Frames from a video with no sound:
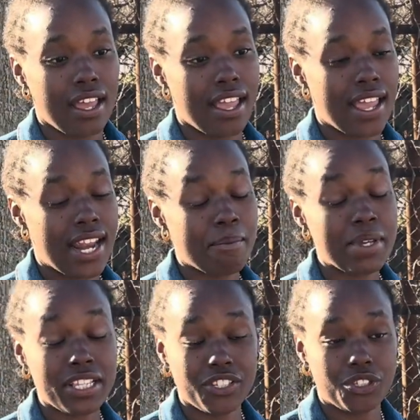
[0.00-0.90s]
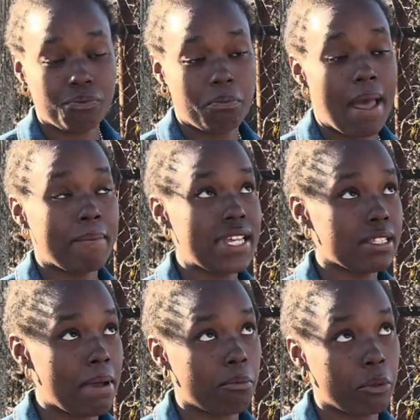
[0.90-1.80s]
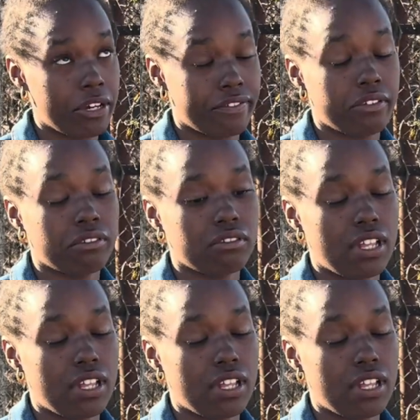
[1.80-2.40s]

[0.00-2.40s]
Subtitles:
And I miss my boyfriend.